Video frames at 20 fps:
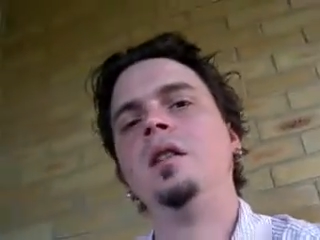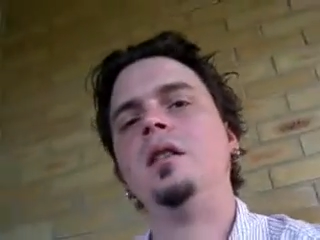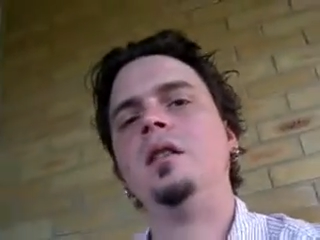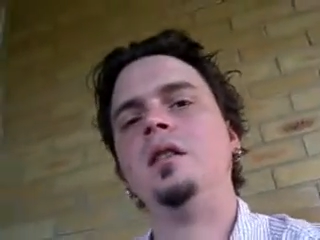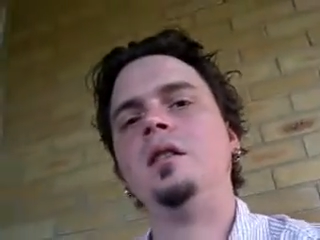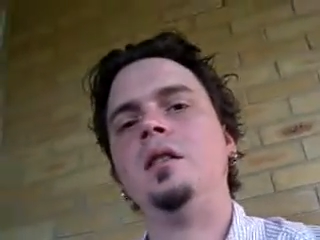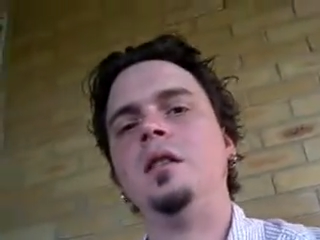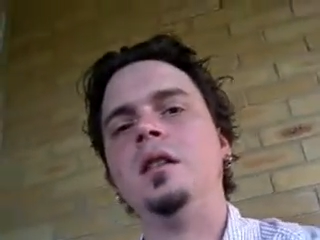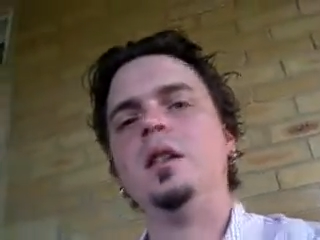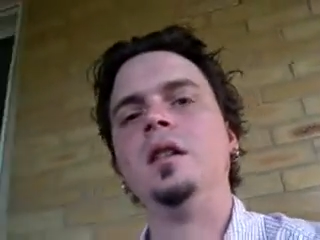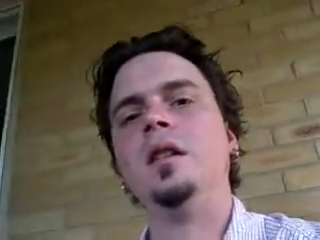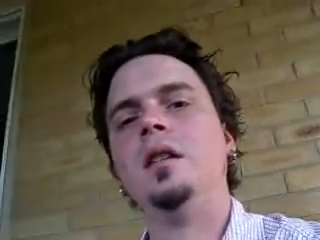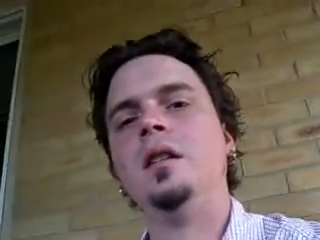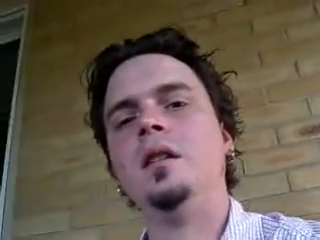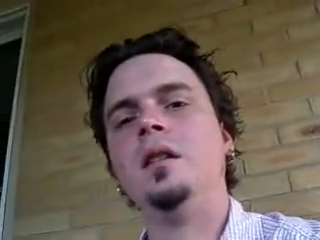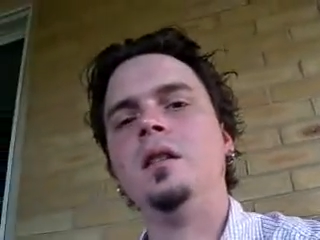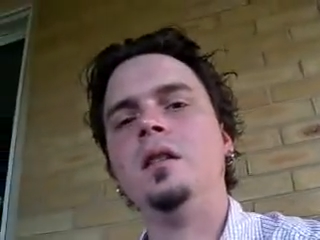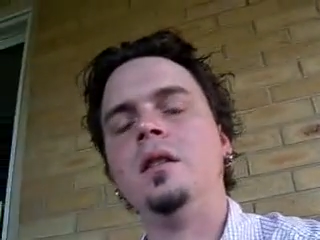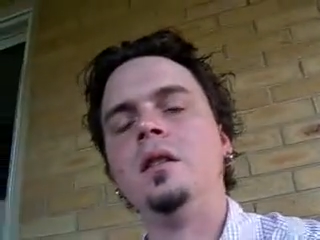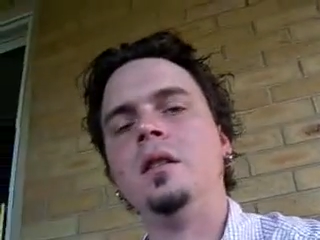Let's see
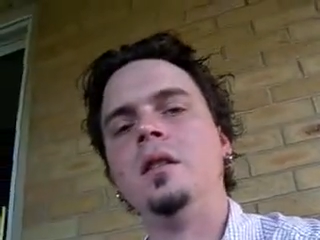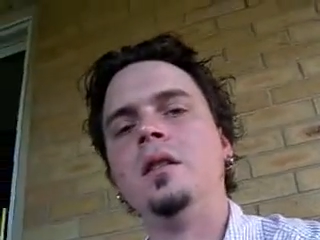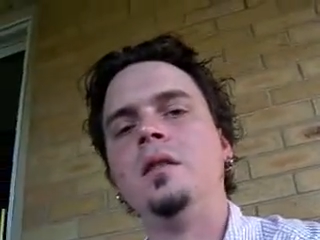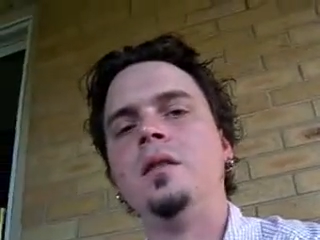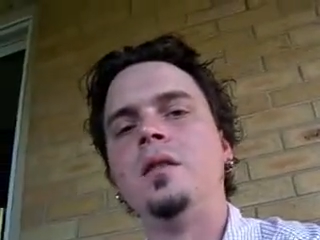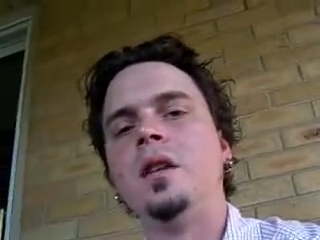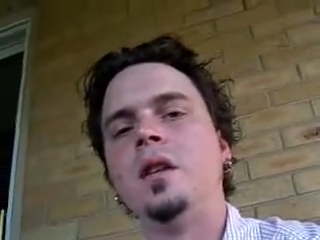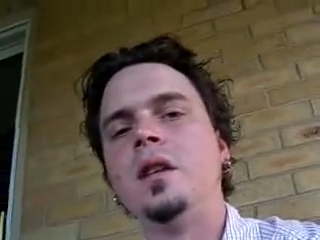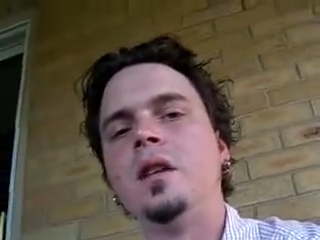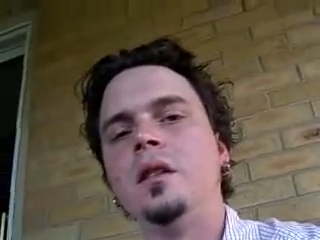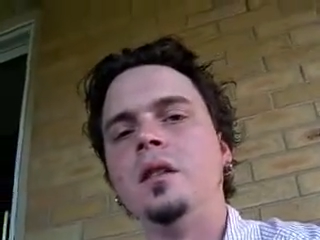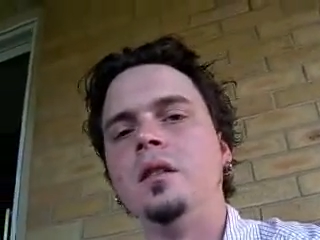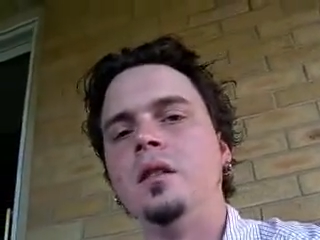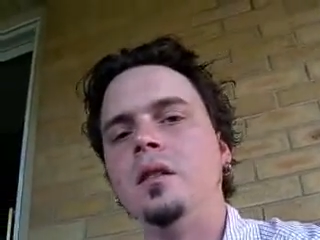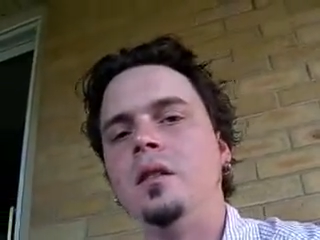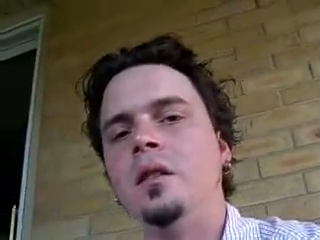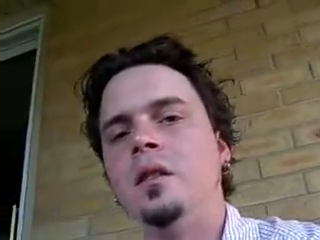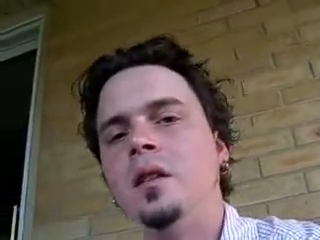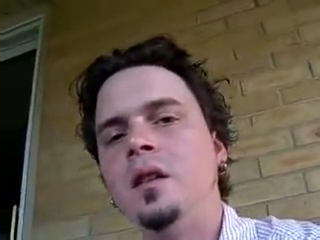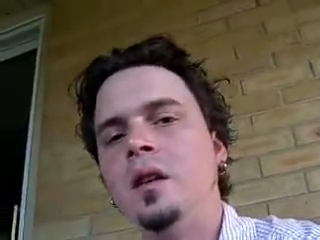if I can
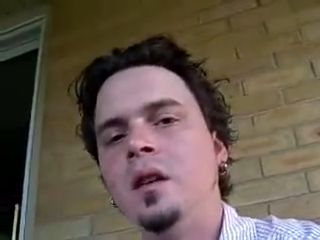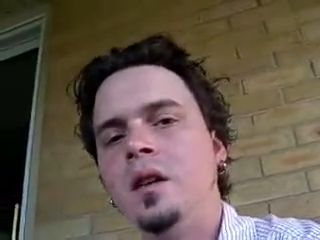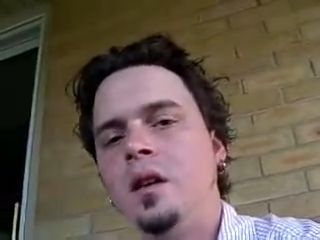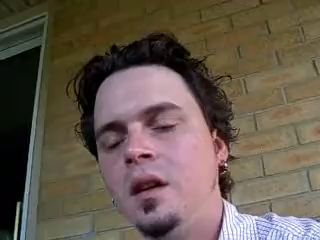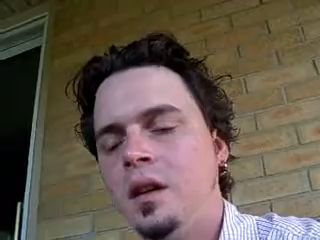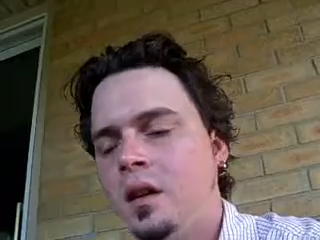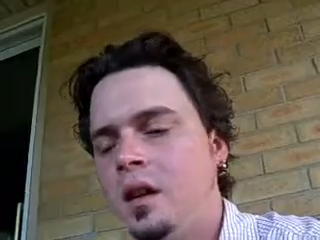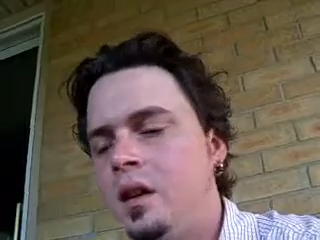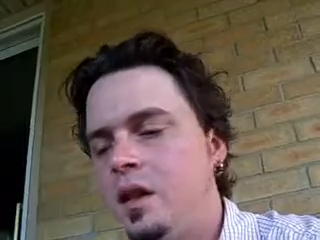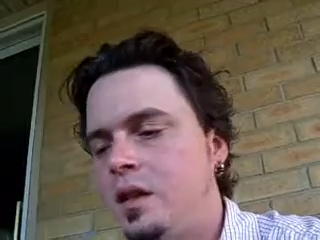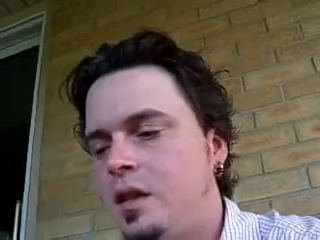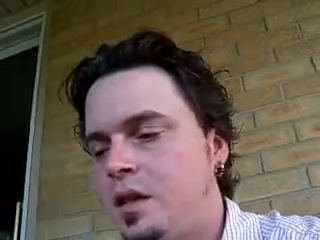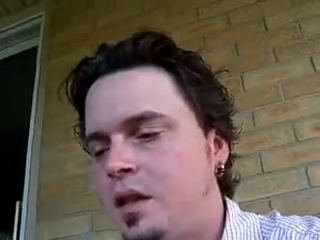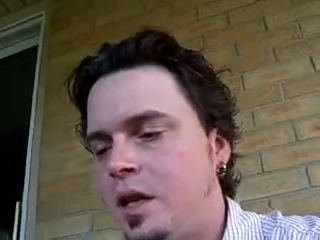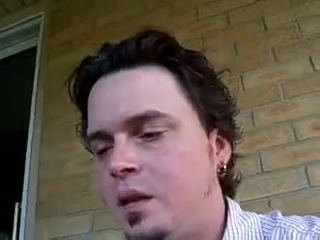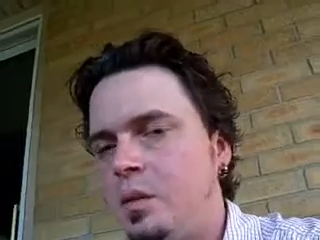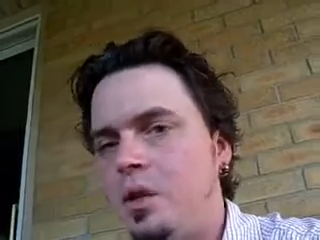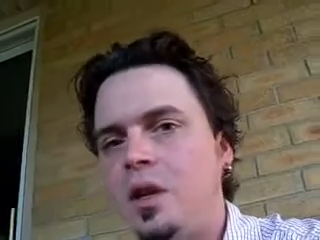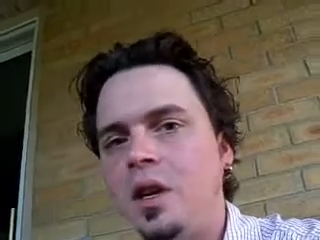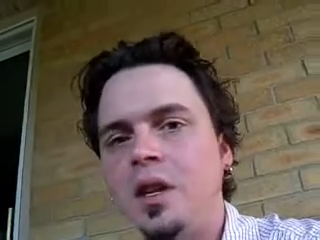
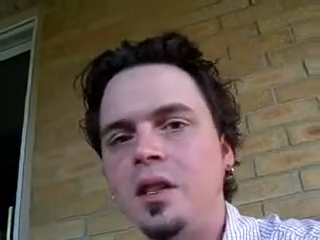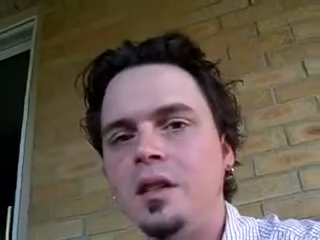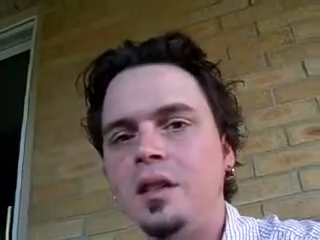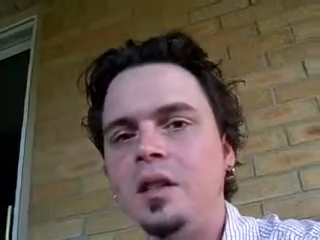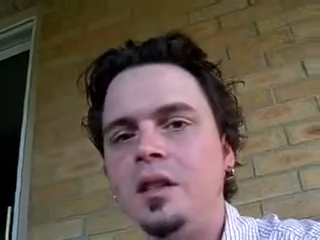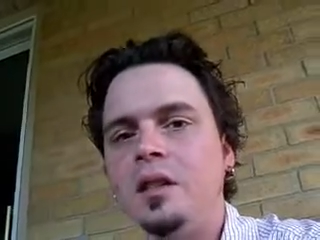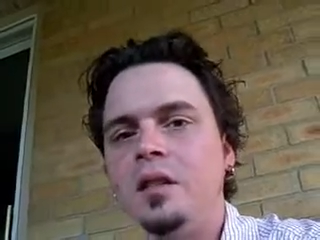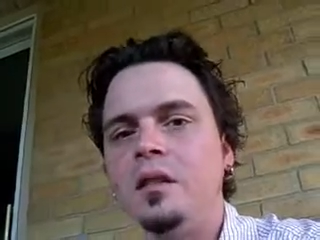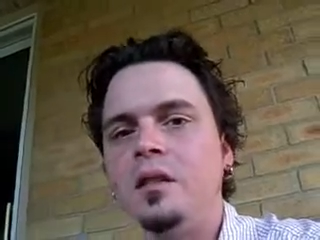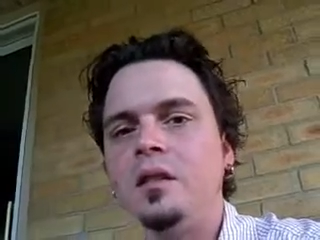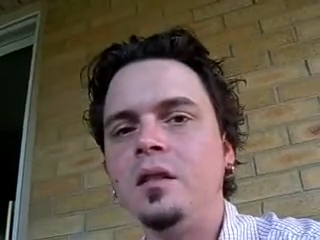stabilize it.